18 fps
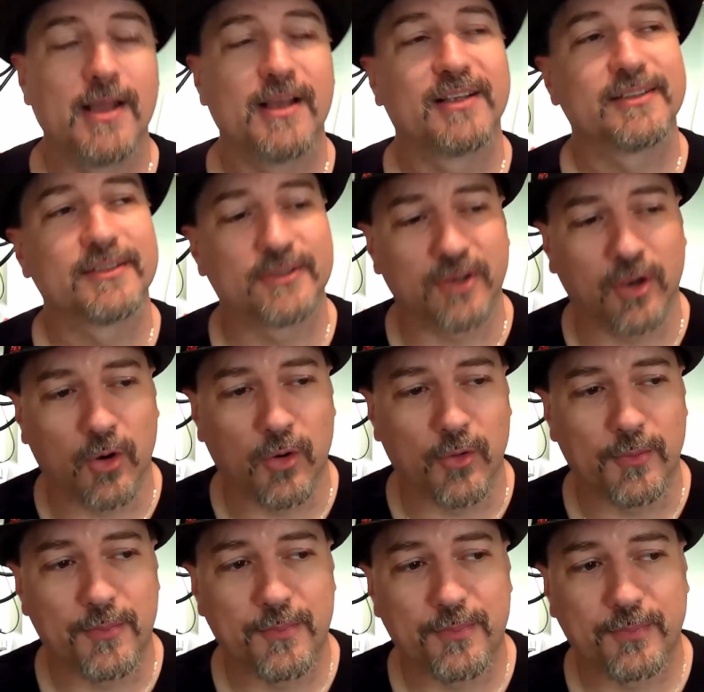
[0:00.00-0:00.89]

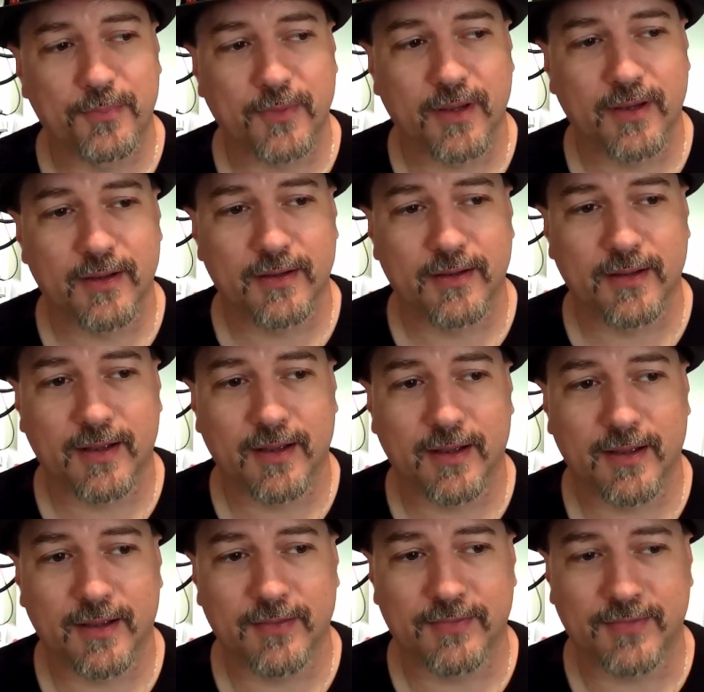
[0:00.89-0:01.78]
So,
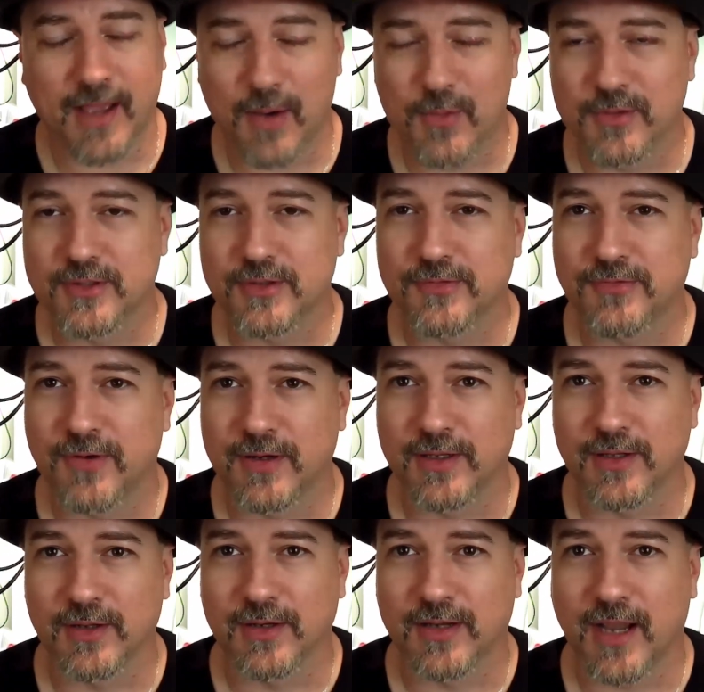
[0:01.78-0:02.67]
that was a
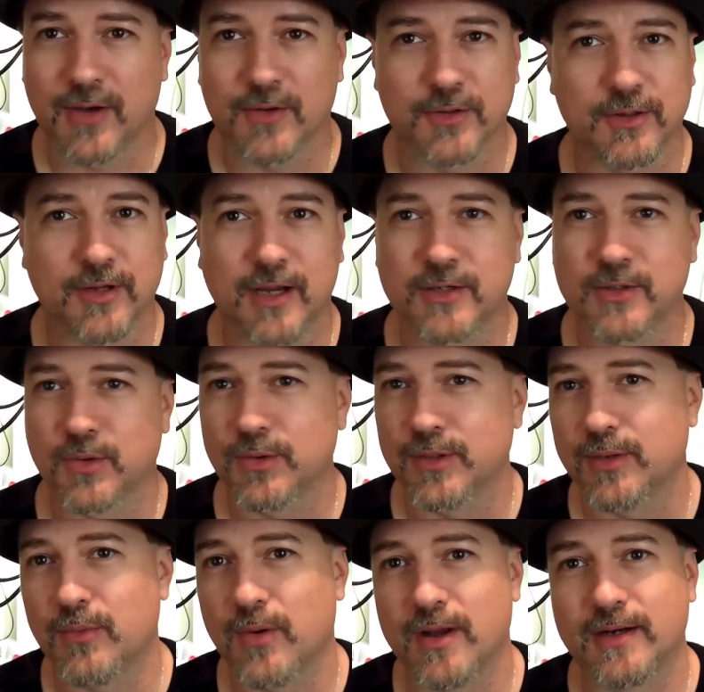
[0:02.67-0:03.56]
fun little encounter. I
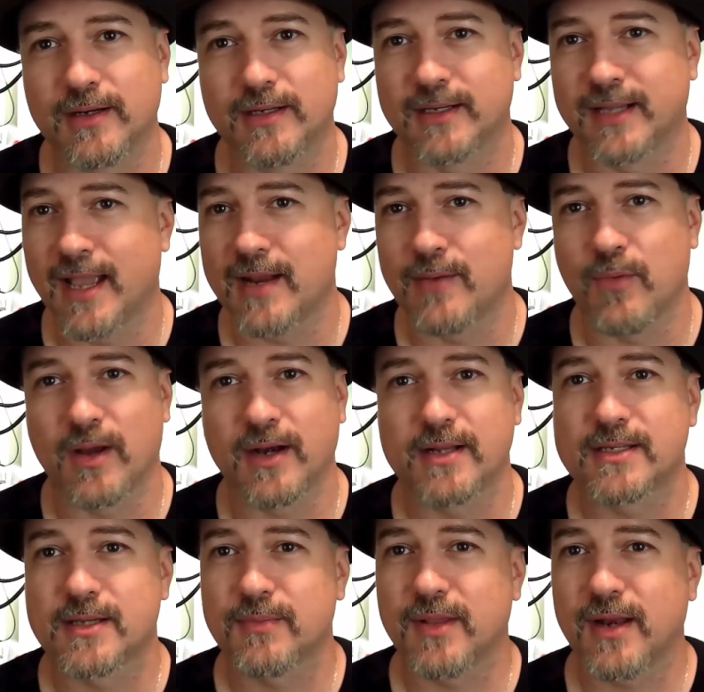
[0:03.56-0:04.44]
totally
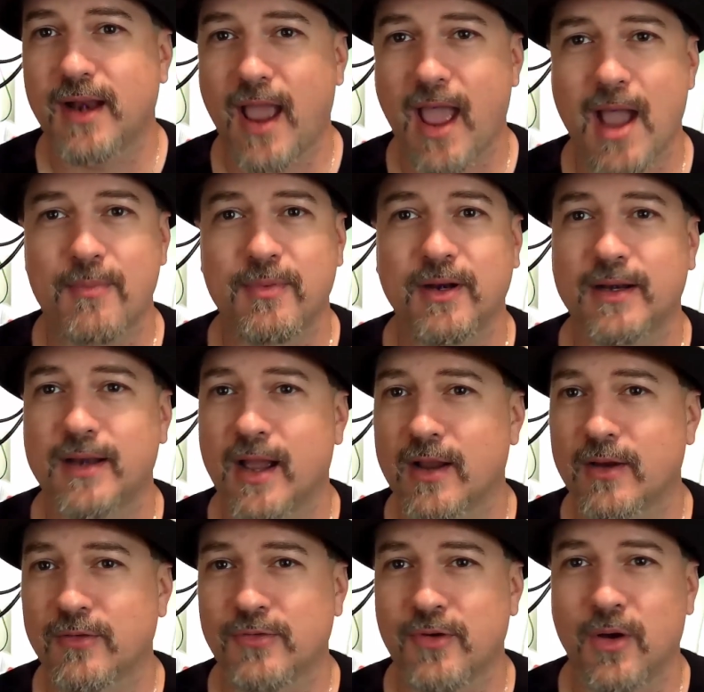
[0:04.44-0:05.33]
wanted something to happen at
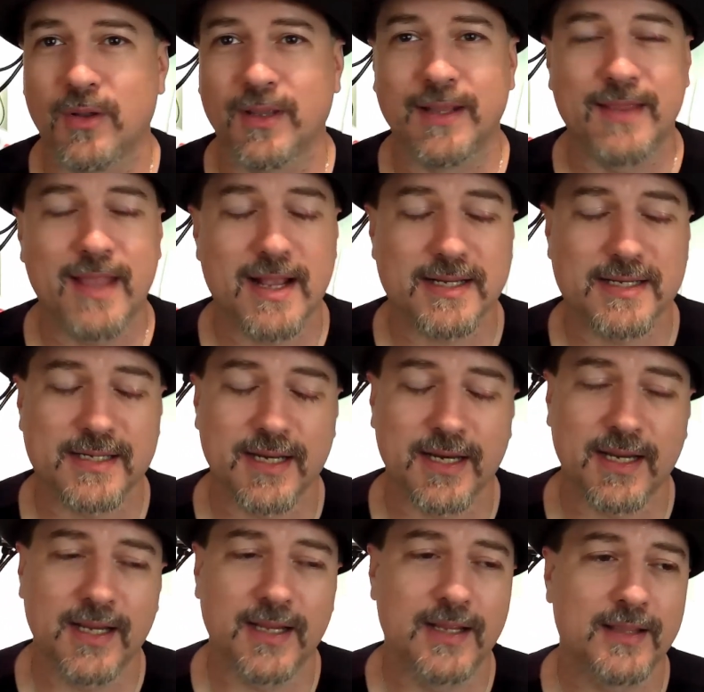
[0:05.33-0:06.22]
Daggerfall in that
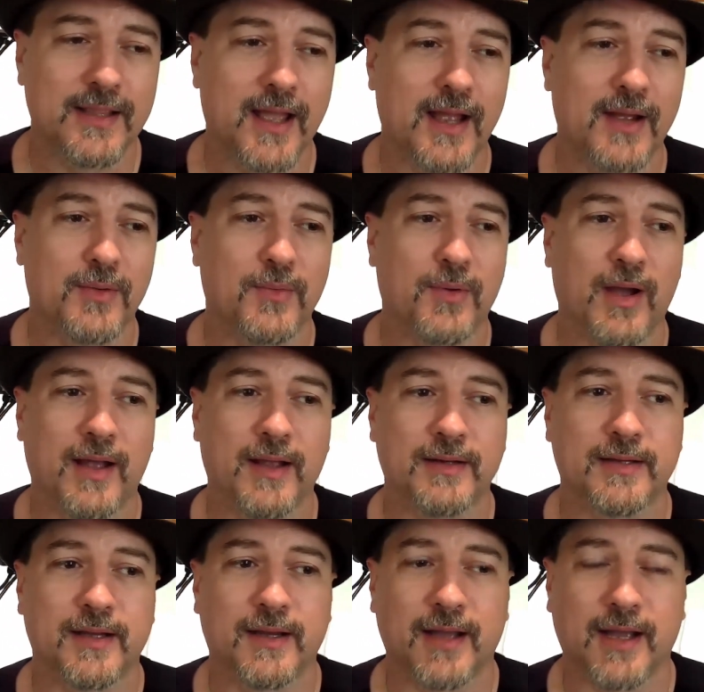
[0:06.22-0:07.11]
city that
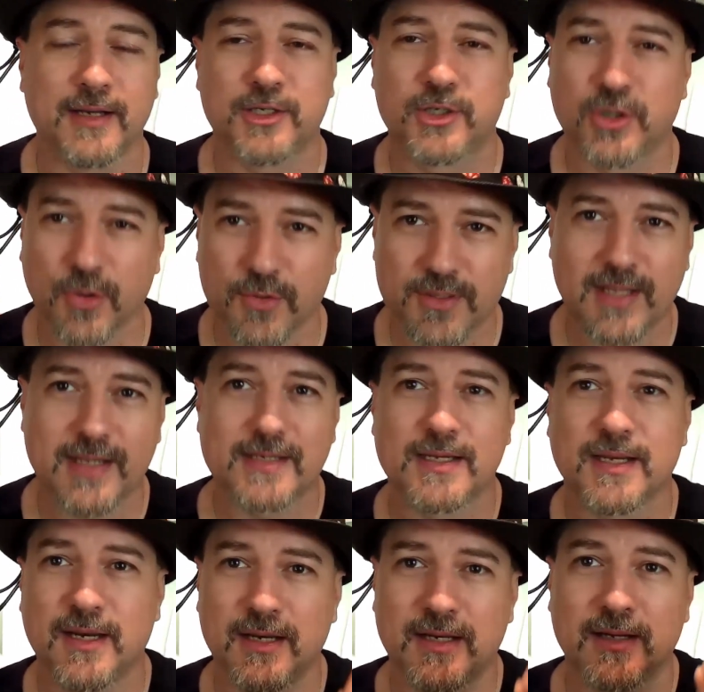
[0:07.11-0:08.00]
had, I'd chosen that
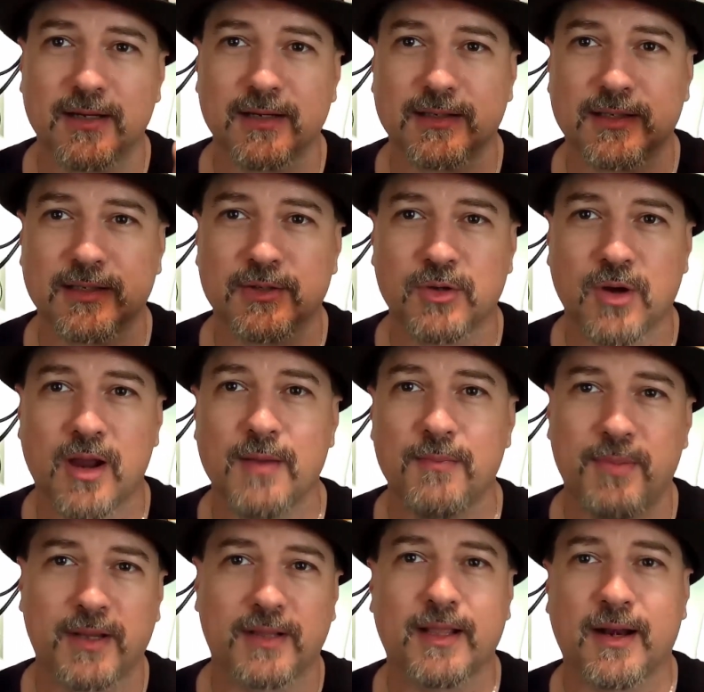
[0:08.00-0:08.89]
city to try
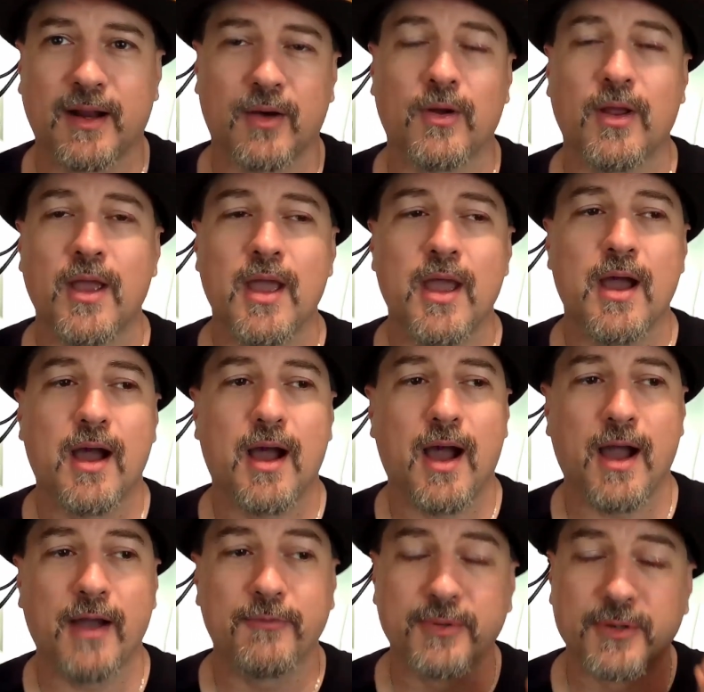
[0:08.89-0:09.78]
and pick that out.
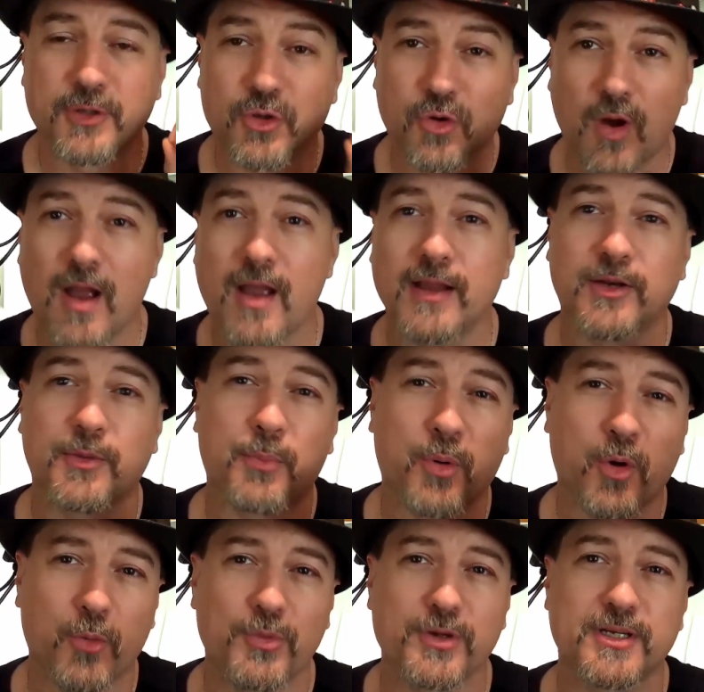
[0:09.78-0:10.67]
I've been trying to
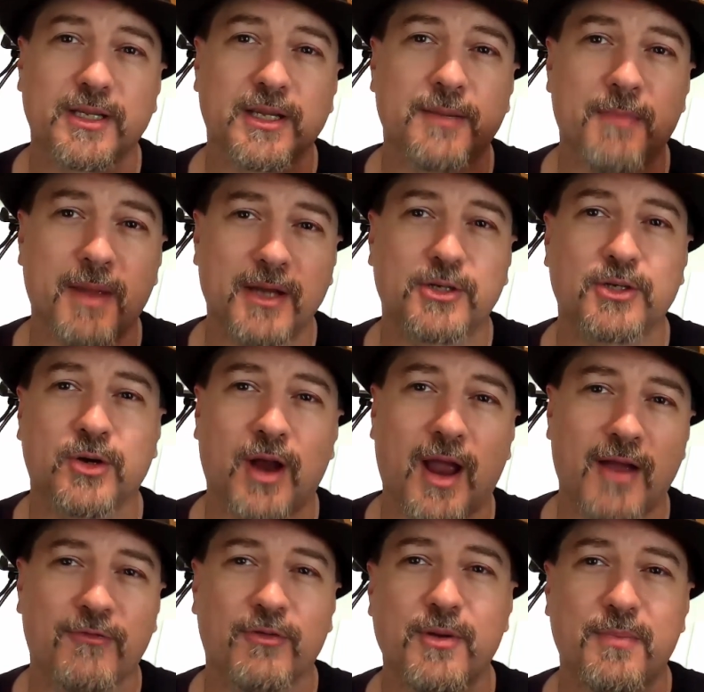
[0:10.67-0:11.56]
purposely make sure
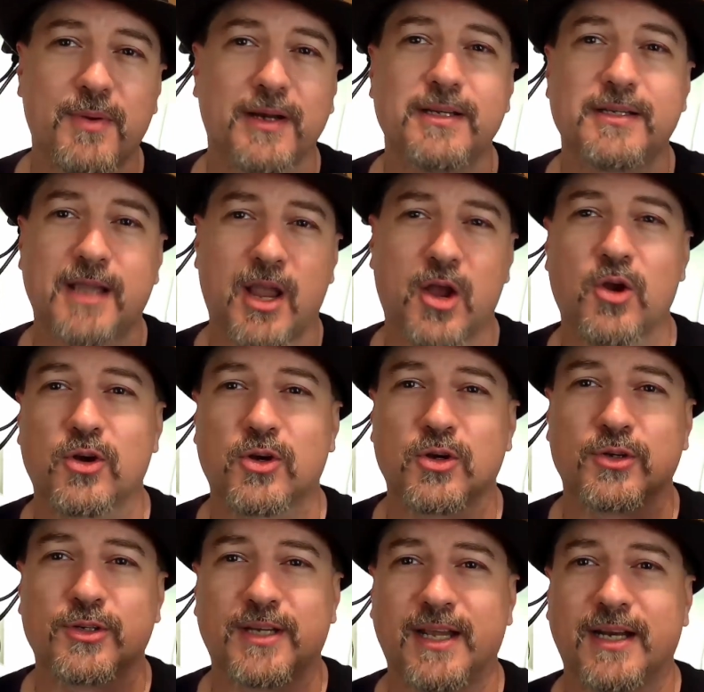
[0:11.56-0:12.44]
everybody's
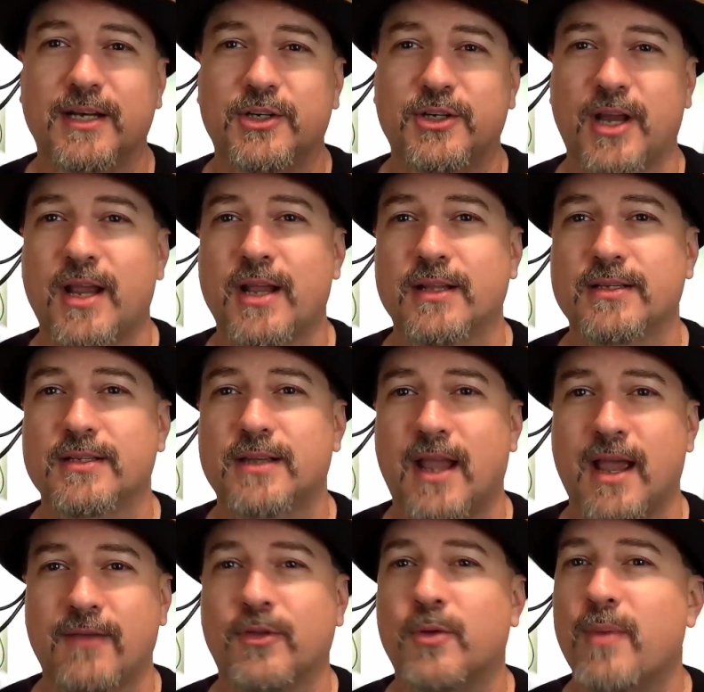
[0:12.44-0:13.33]
characters get a chance
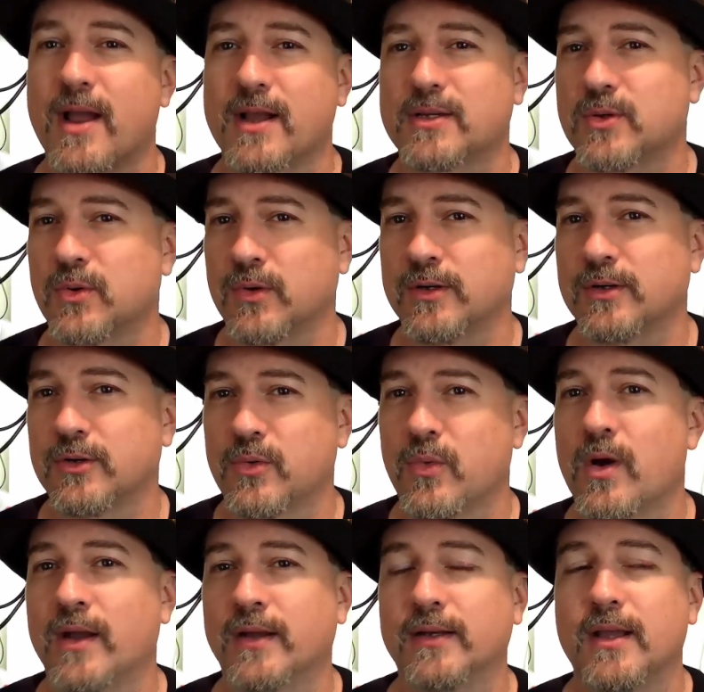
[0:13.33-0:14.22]
to have their backstory
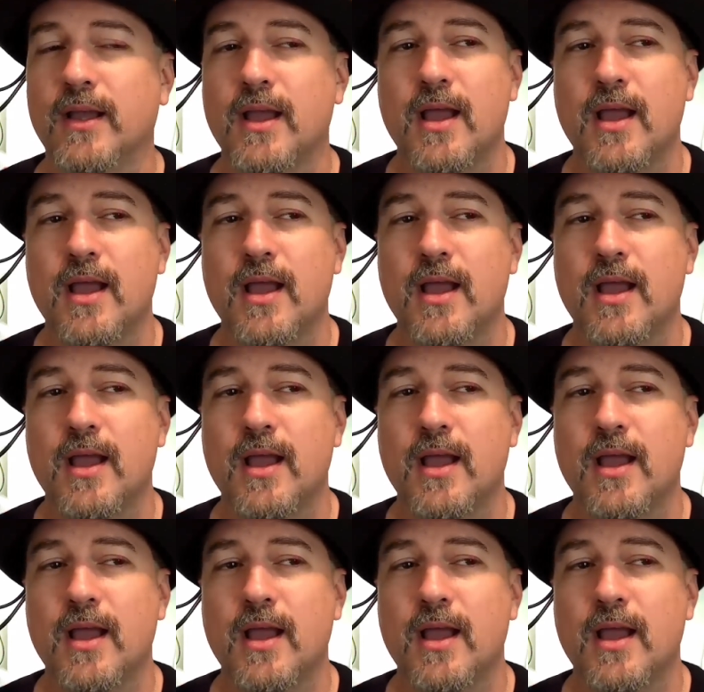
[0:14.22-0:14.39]
intertwined.